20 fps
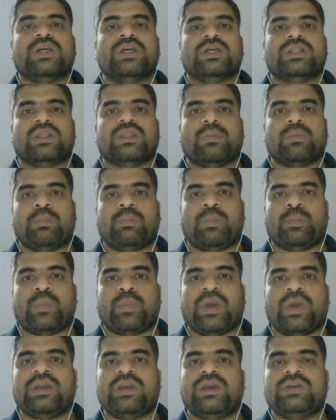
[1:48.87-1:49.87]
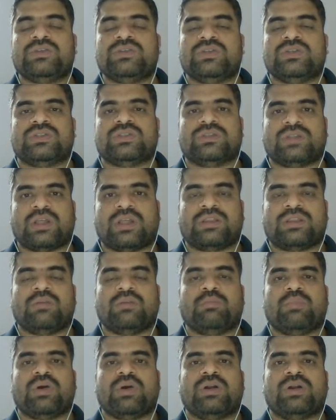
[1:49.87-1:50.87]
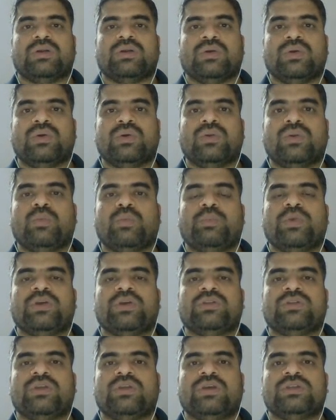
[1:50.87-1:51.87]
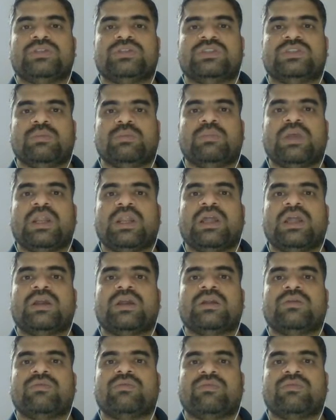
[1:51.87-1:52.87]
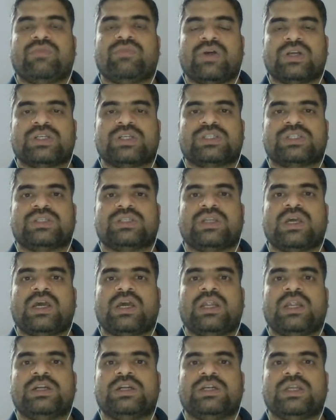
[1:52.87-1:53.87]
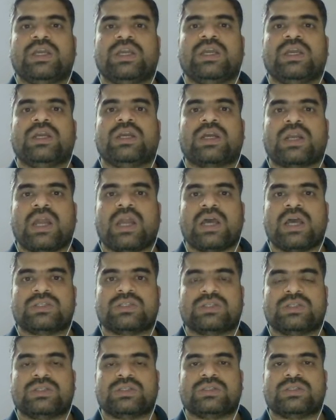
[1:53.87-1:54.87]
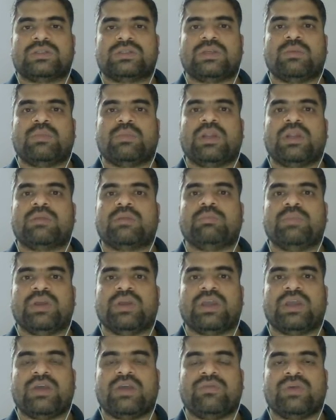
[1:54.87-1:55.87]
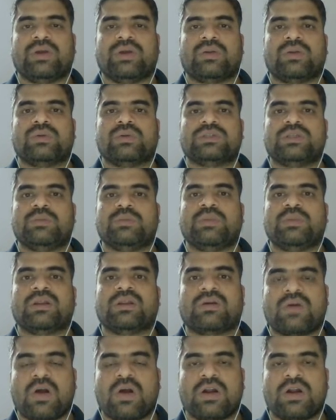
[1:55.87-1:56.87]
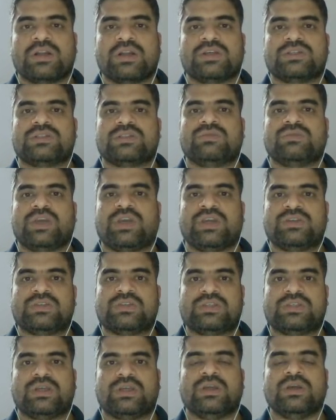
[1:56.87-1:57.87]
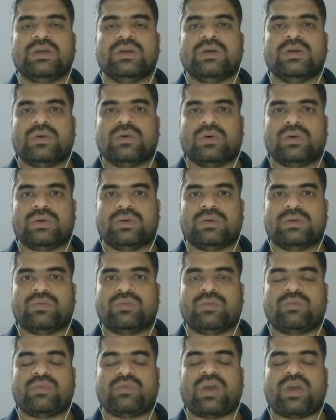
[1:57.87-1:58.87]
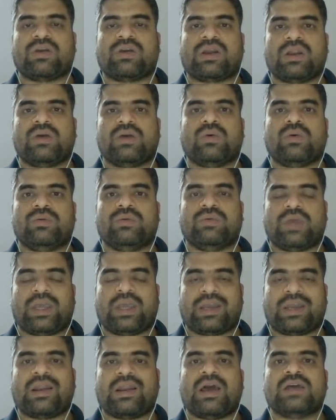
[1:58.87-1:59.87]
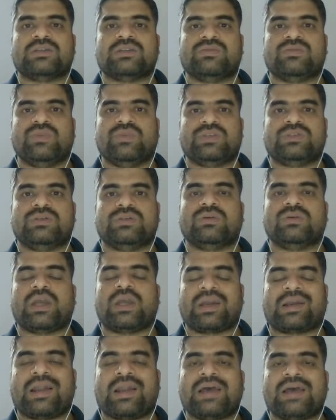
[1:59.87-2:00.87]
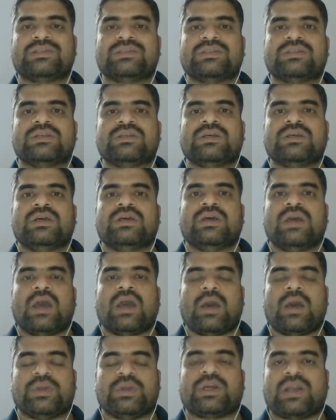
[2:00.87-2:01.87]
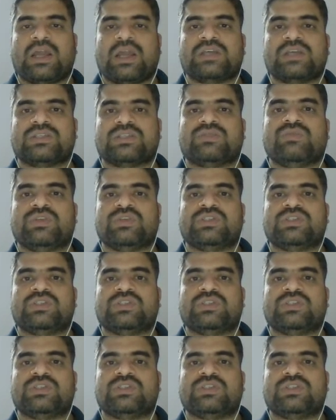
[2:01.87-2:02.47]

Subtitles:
The package is nothing but grouping the similar functionality classes, similar behavior or similar context we can say, or a class which a classes classes which